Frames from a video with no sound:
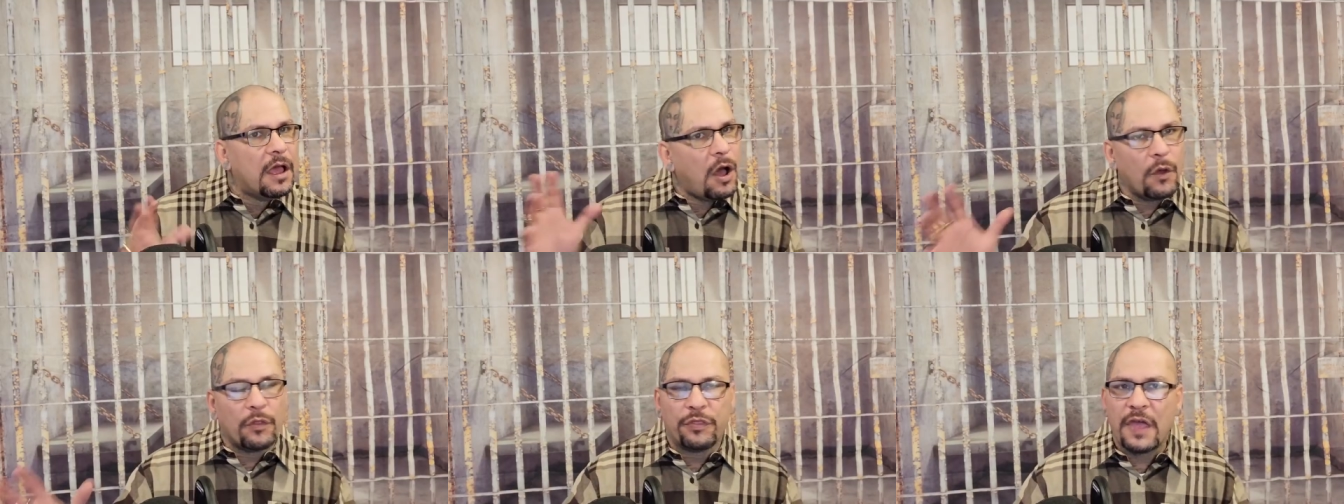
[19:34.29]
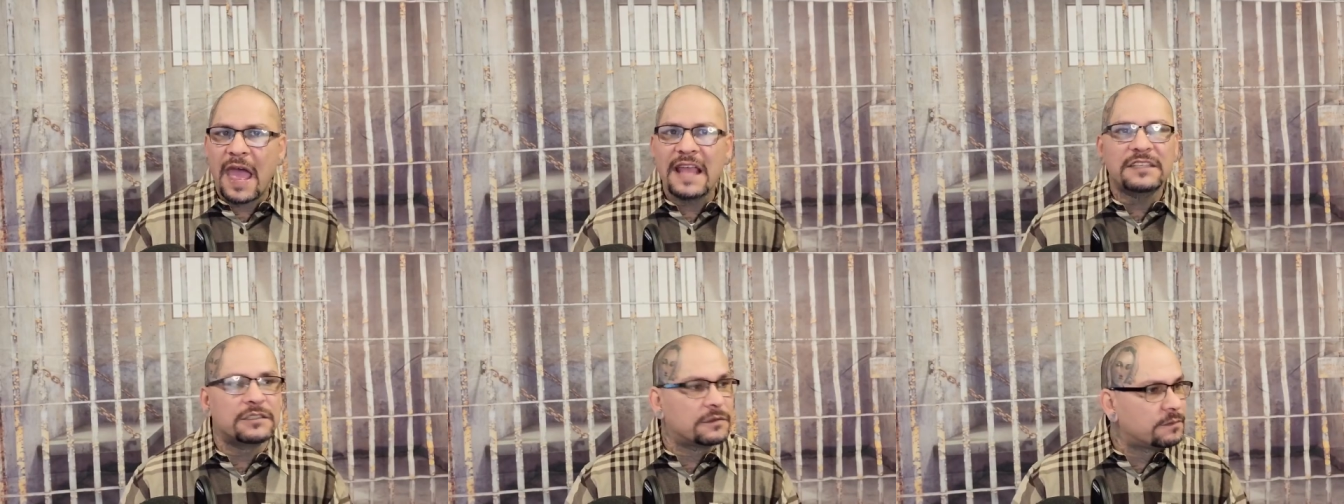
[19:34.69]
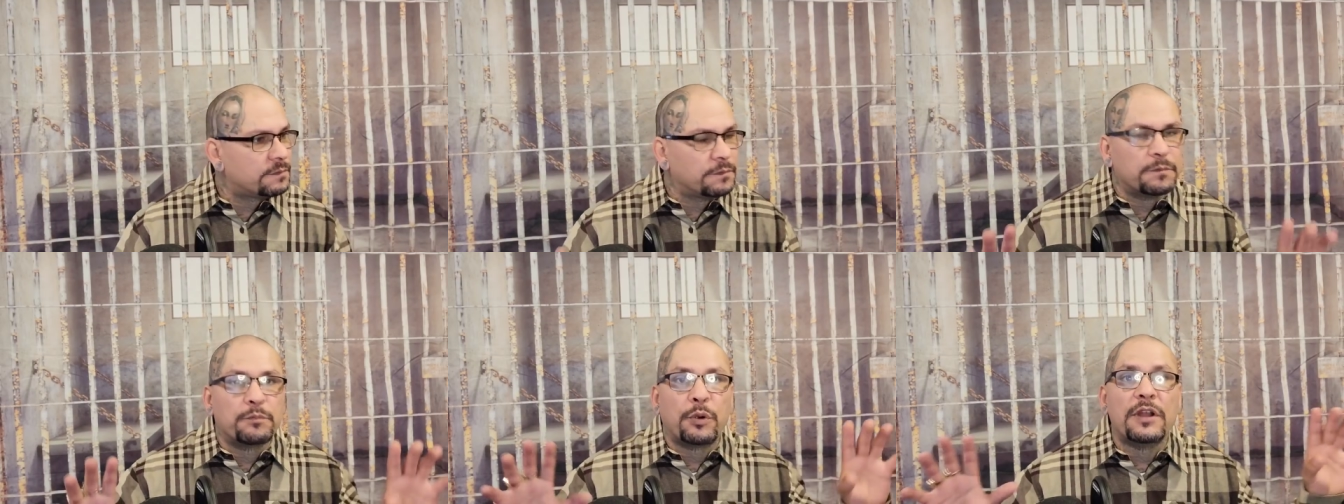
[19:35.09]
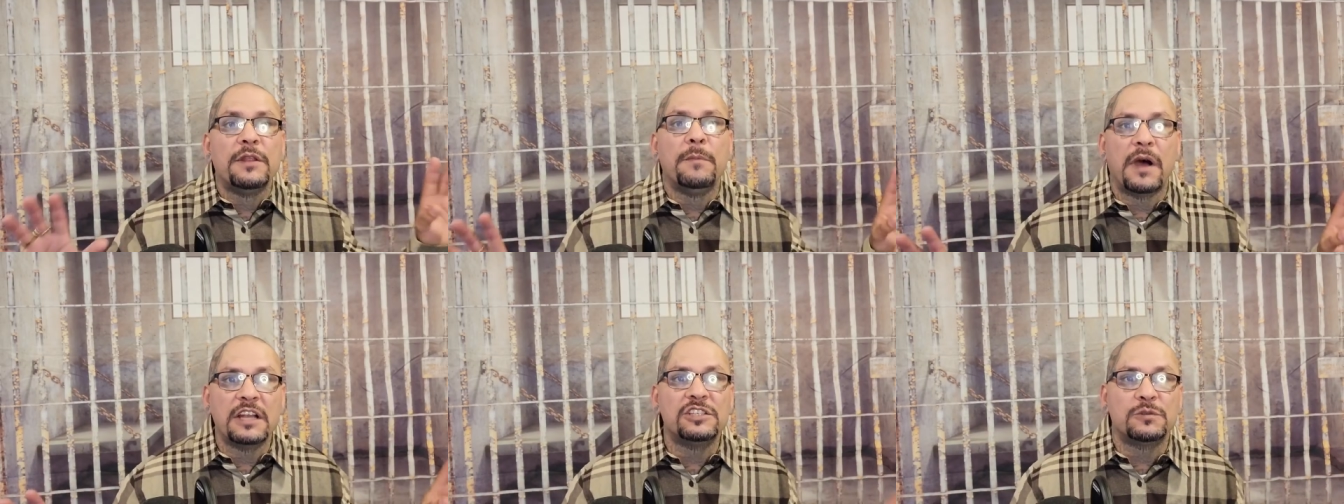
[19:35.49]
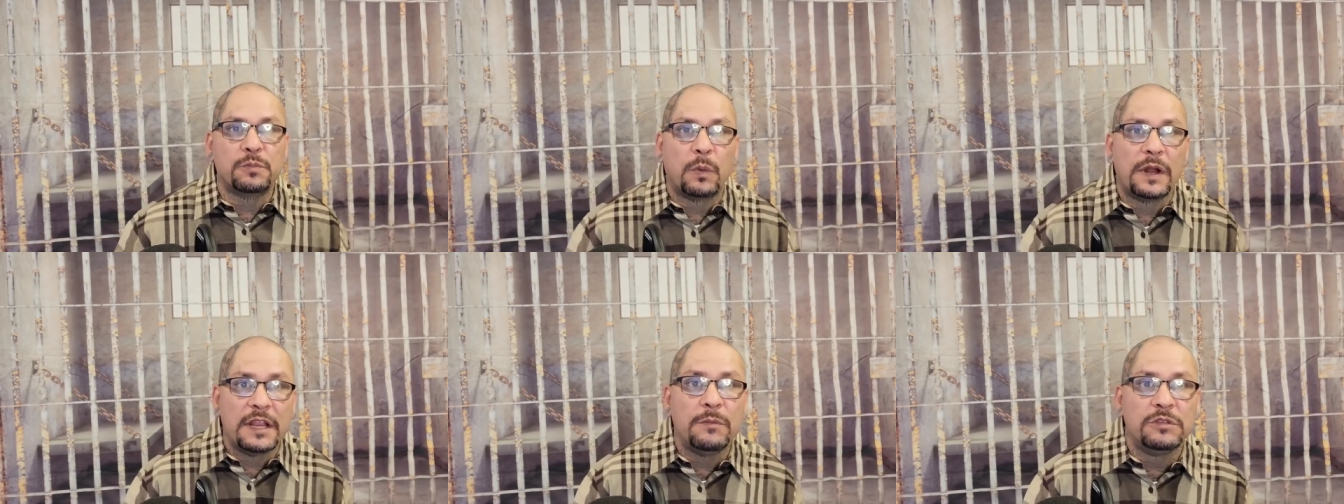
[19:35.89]
Oh, that's pretty much
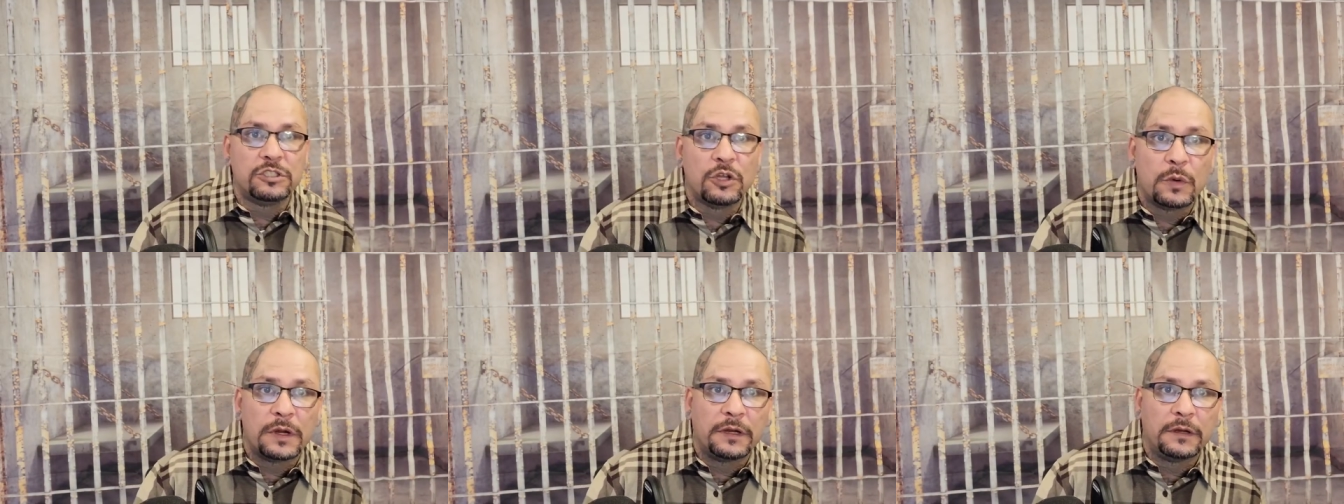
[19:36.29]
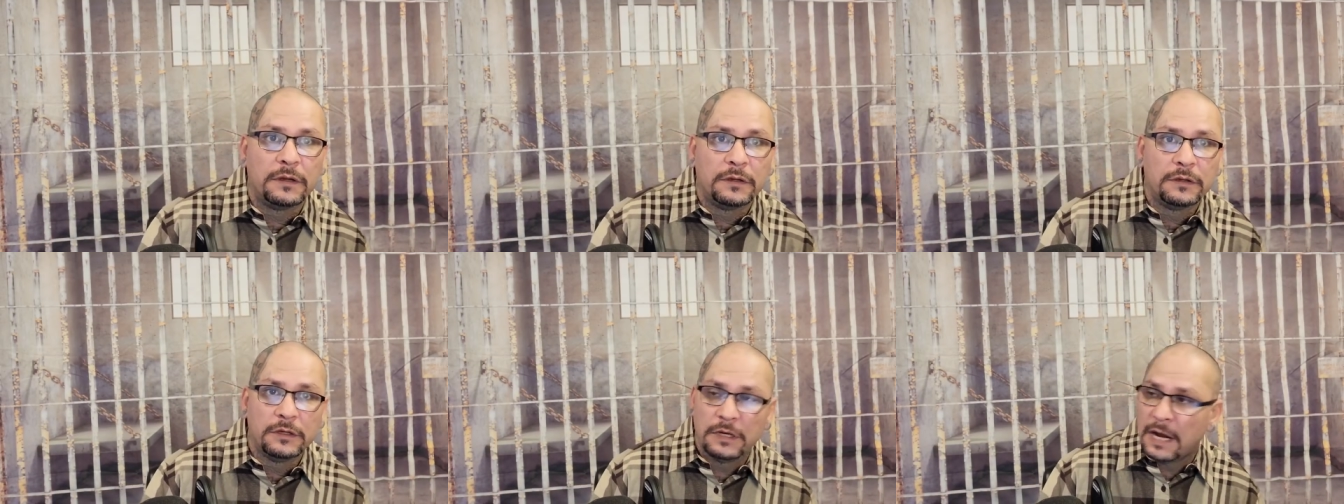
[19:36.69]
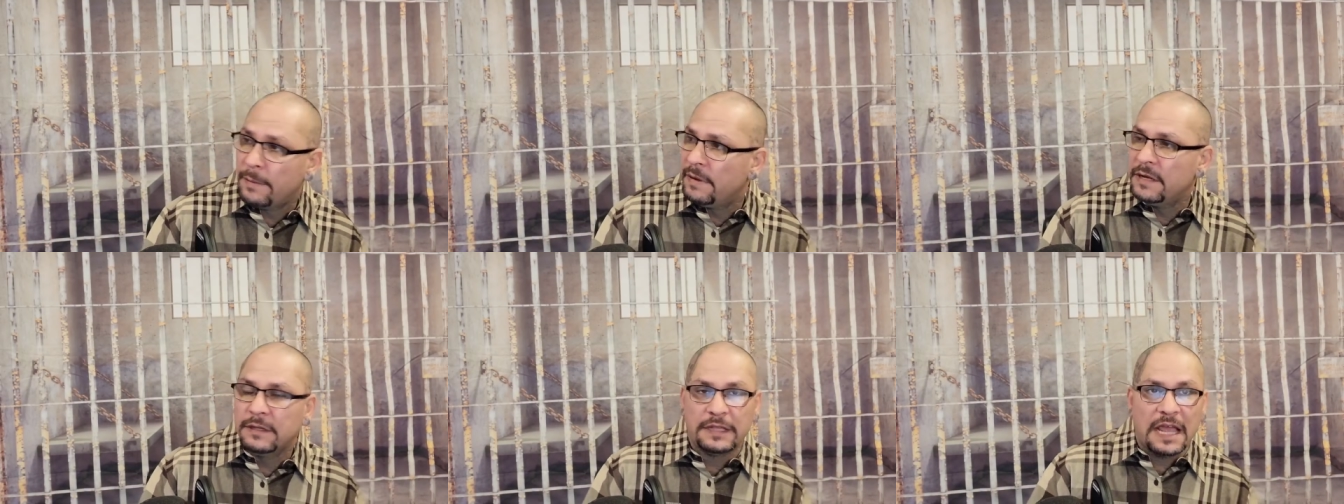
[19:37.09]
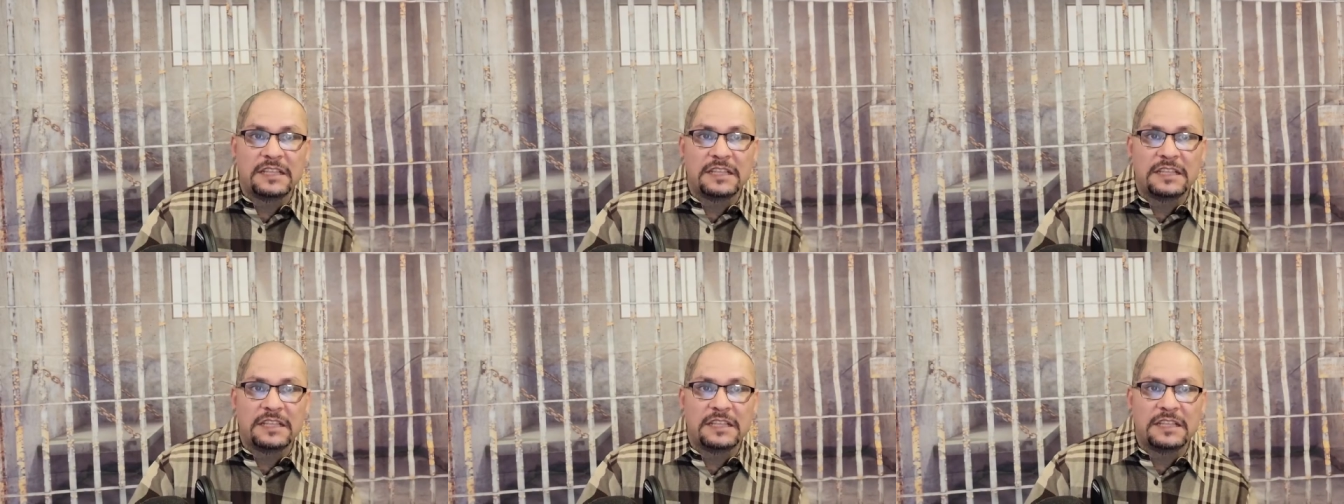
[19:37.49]
what he was doing. You know what I mean?